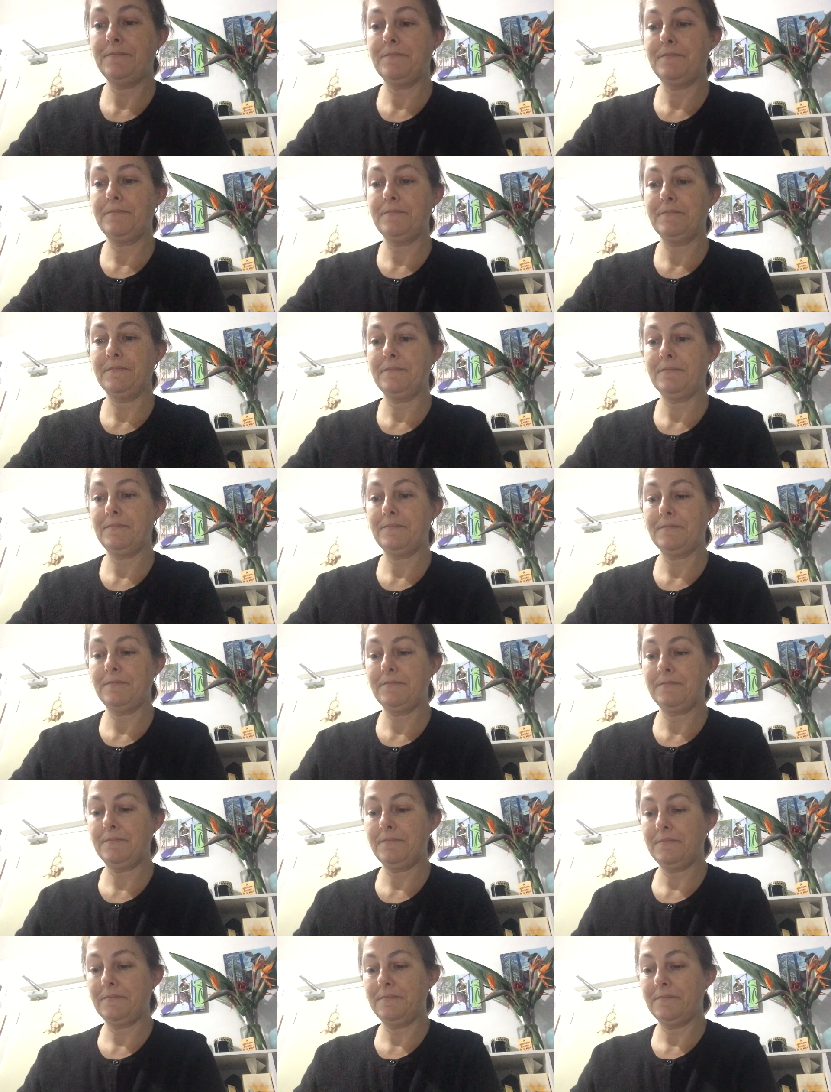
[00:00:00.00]

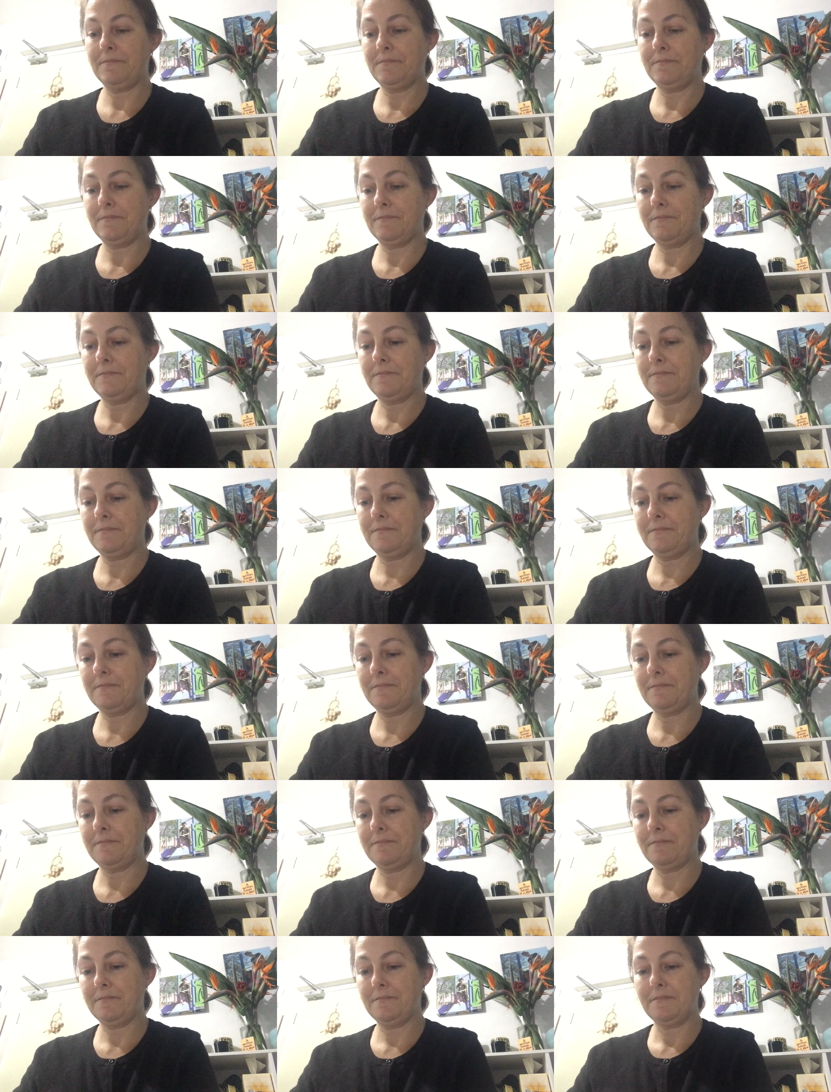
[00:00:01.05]

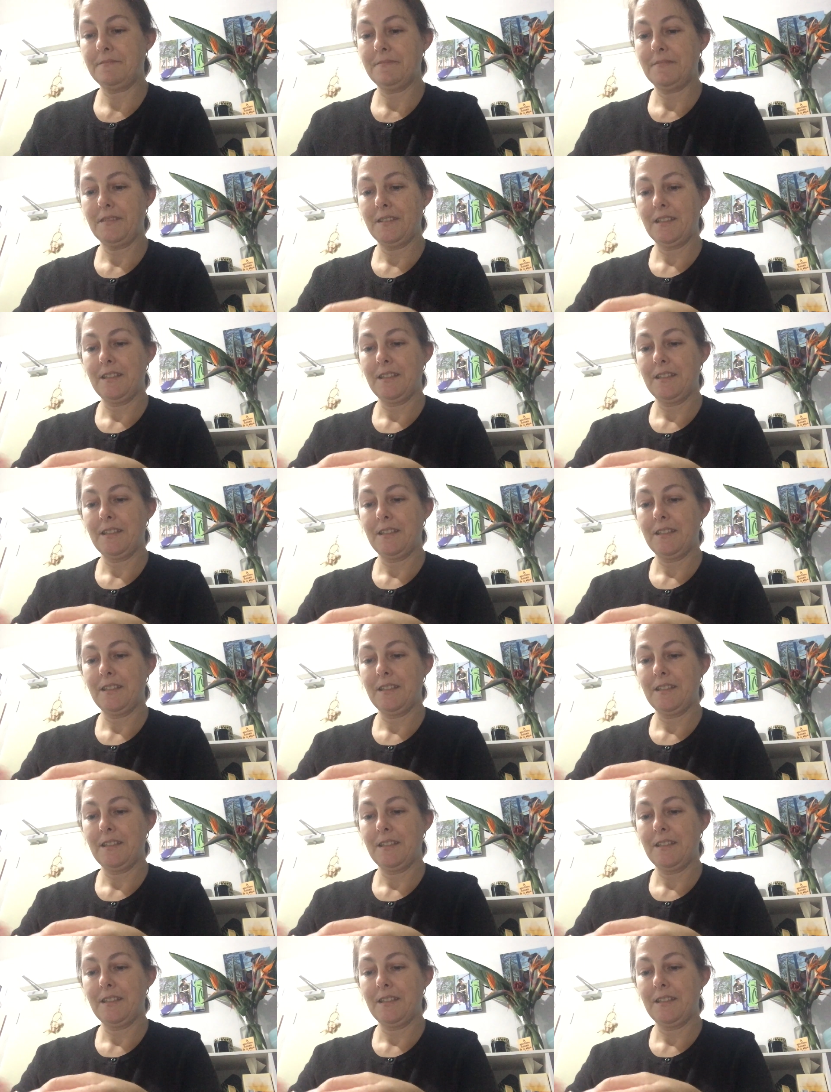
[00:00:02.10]
(silence)